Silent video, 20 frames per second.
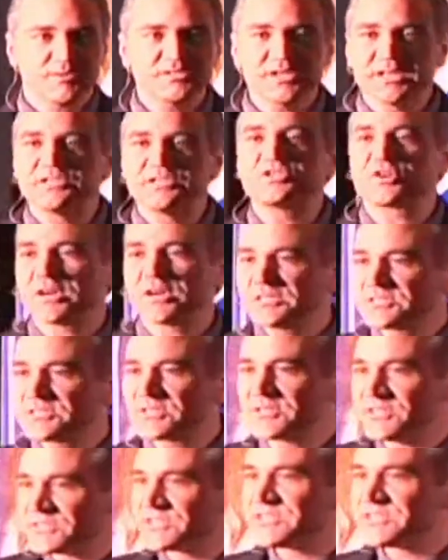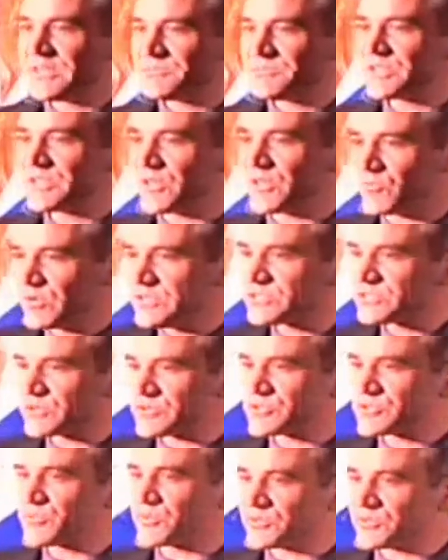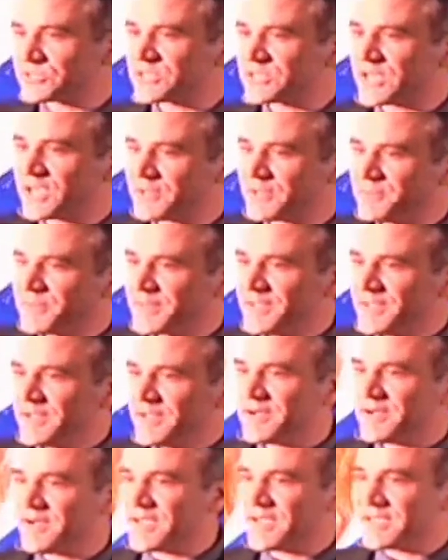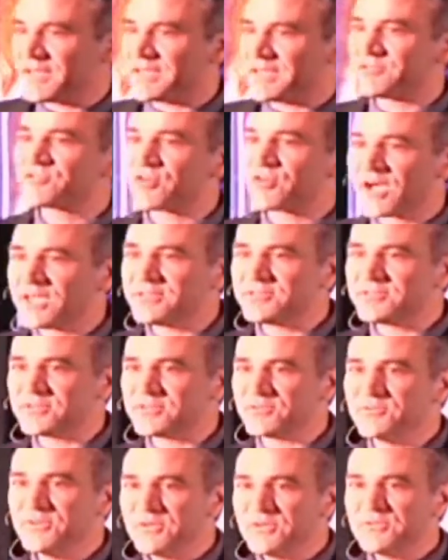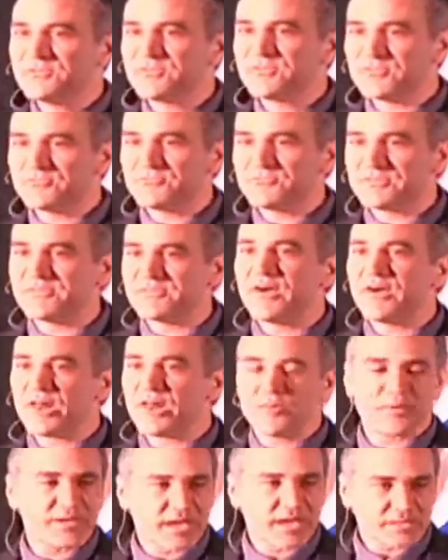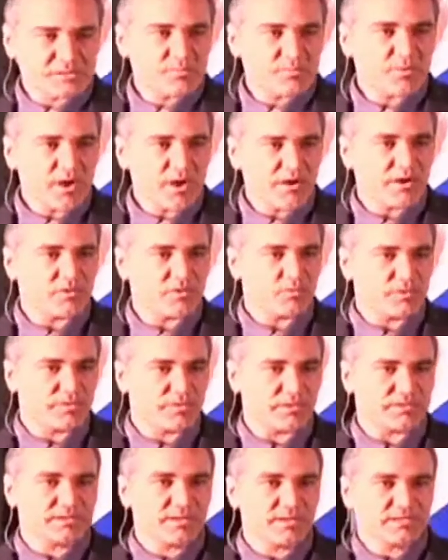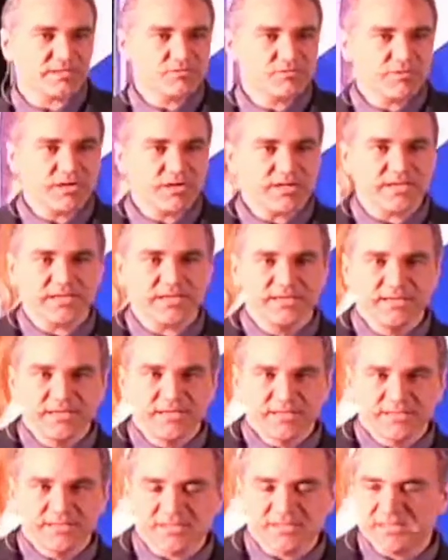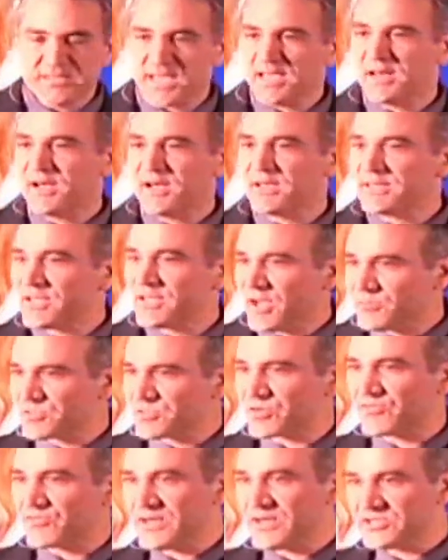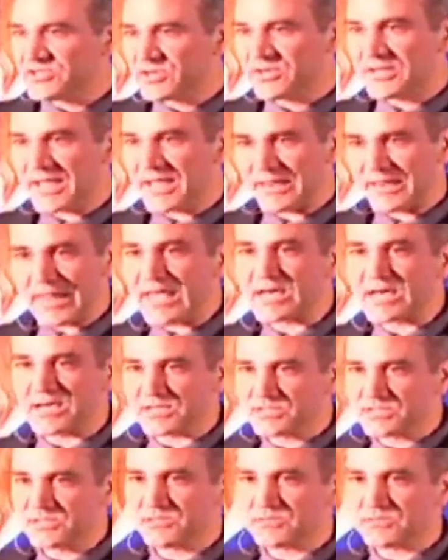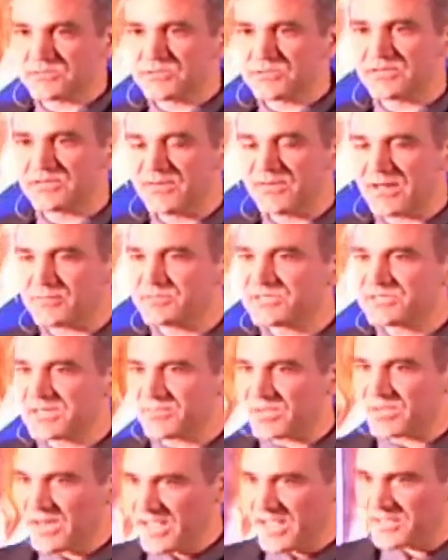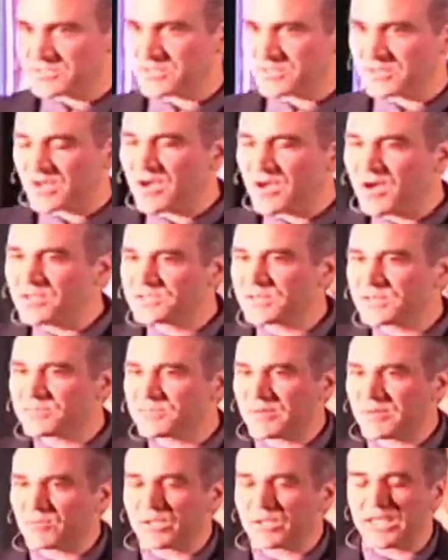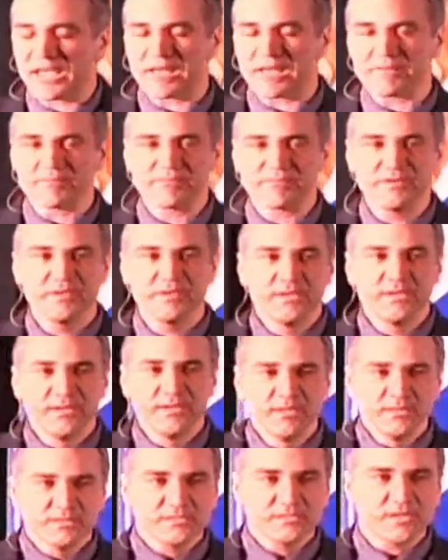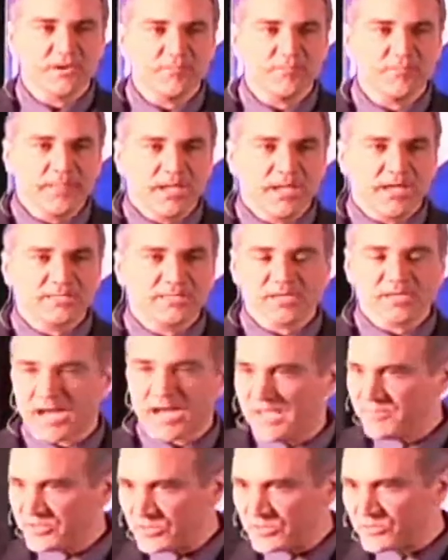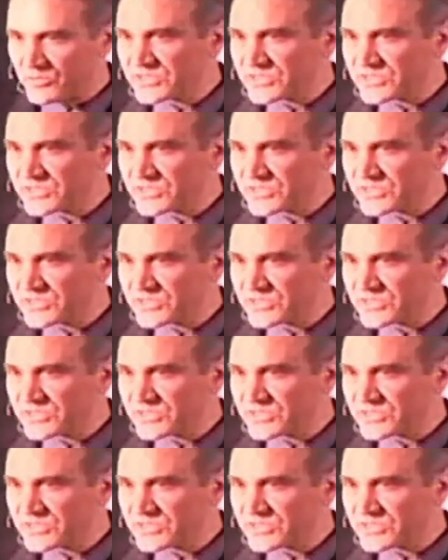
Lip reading: was not interested in stem cell research per se, and then tried to develop a nice product with it. It's really the data and the observation that led us to develop STEM Enhance and the concept that we have. So I'm a